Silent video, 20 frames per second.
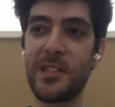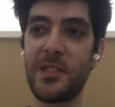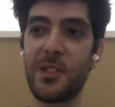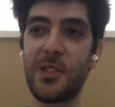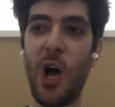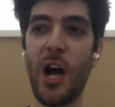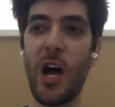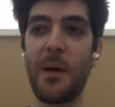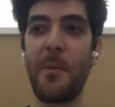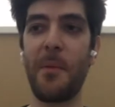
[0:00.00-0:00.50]

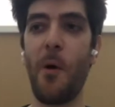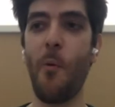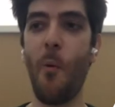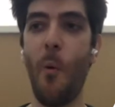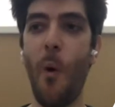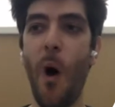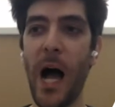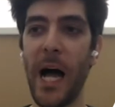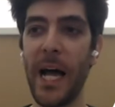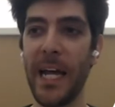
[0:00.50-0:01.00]
Let's
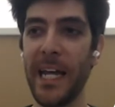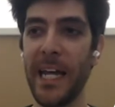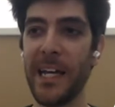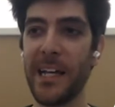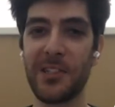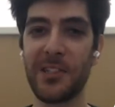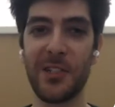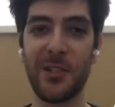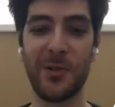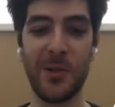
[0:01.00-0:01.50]
talk about
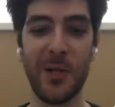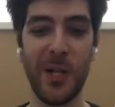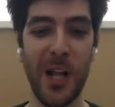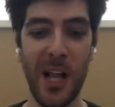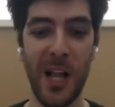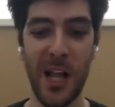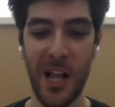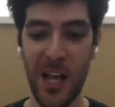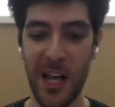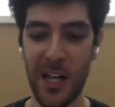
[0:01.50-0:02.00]
why.
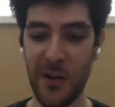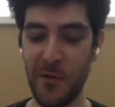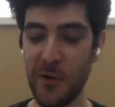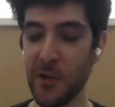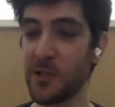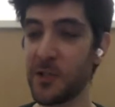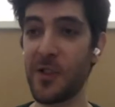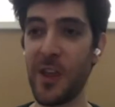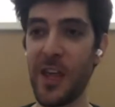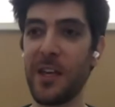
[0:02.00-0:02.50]
So
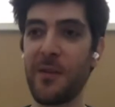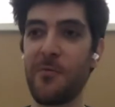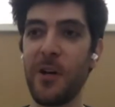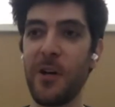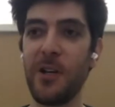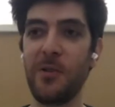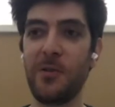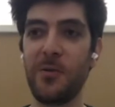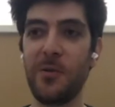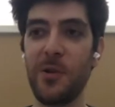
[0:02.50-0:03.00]
the
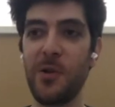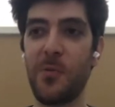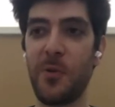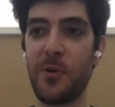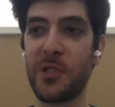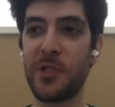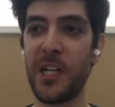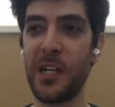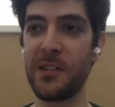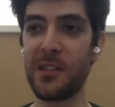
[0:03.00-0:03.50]
first thing, when
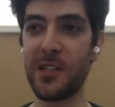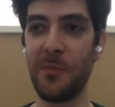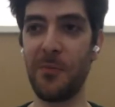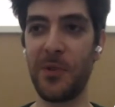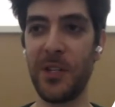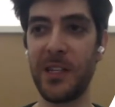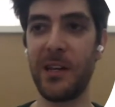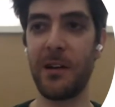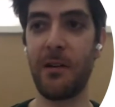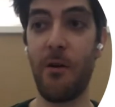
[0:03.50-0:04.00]
you
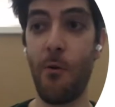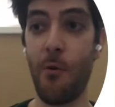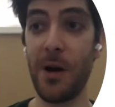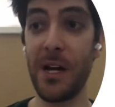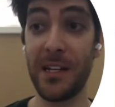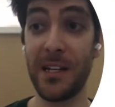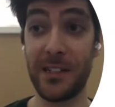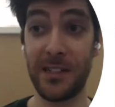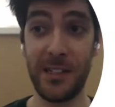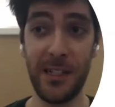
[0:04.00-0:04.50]
present
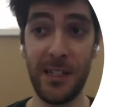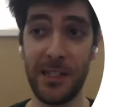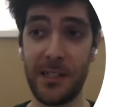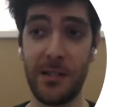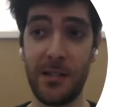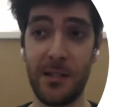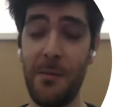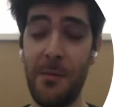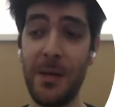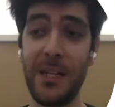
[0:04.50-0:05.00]
something that
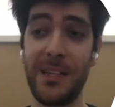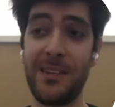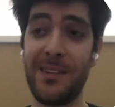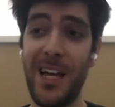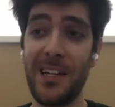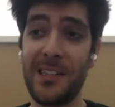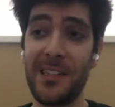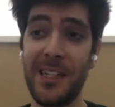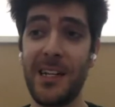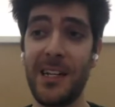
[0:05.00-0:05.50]
already exists,
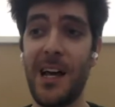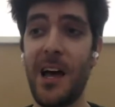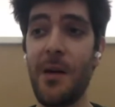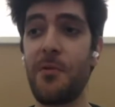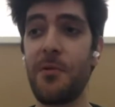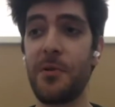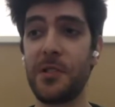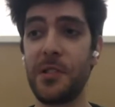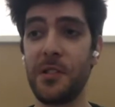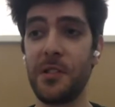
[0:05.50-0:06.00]
I mean,
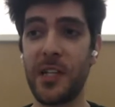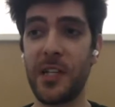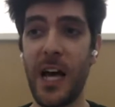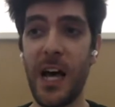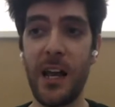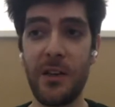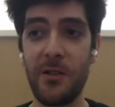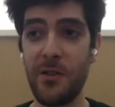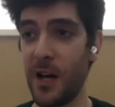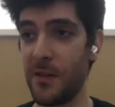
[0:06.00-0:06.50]
testing
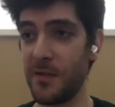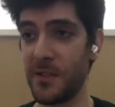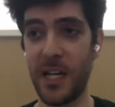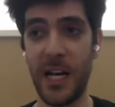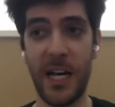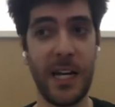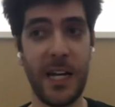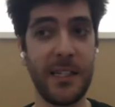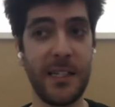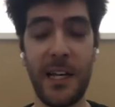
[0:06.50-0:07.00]
libraries in
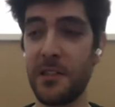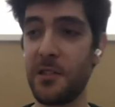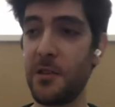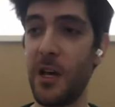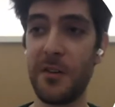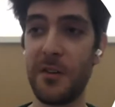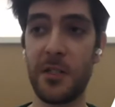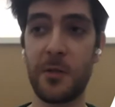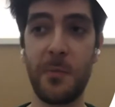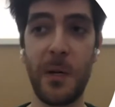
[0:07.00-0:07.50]
Scala, you have
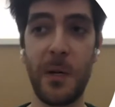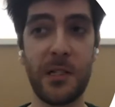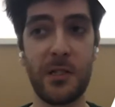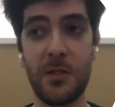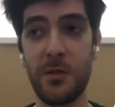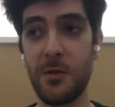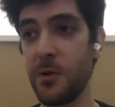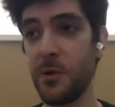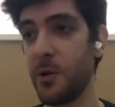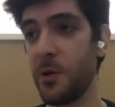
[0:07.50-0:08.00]
Scala test, you
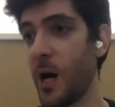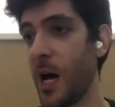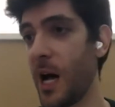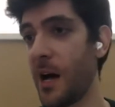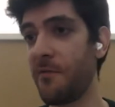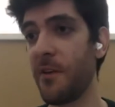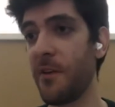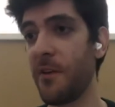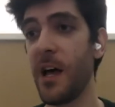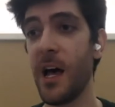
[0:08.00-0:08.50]
have
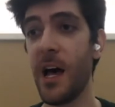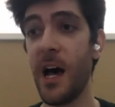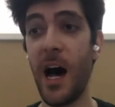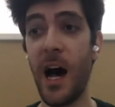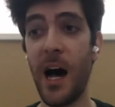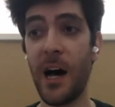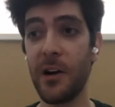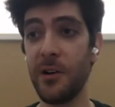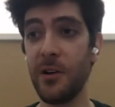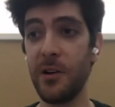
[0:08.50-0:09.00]
specs2, you
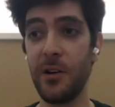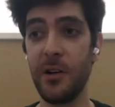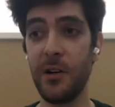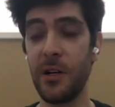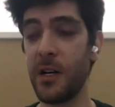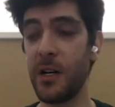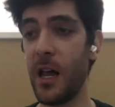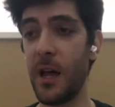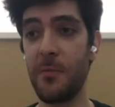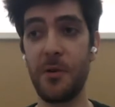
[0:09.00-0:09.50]
have
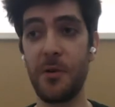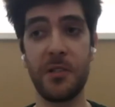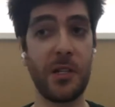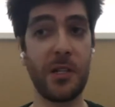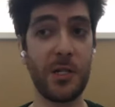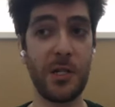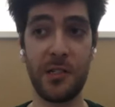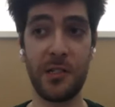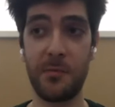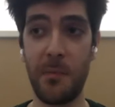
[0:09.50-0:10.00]
other
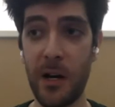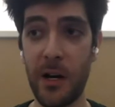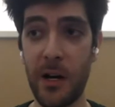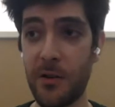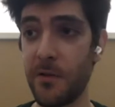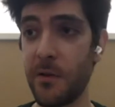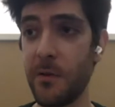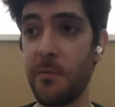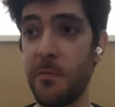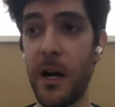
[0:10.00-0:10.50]
libraries
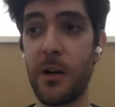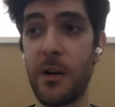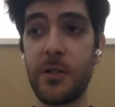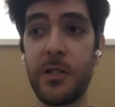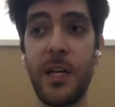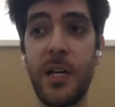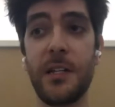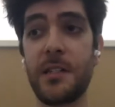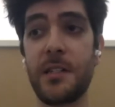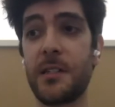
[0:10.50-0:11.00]
such as
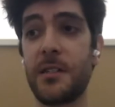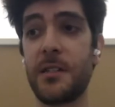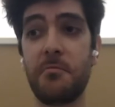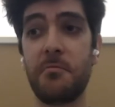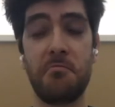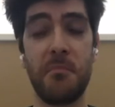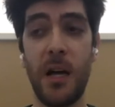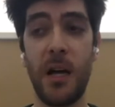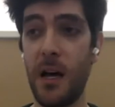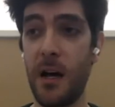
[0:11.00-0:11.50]

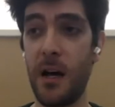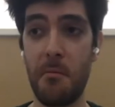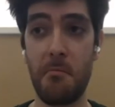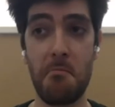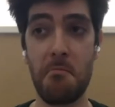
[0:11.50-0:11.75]
microtest,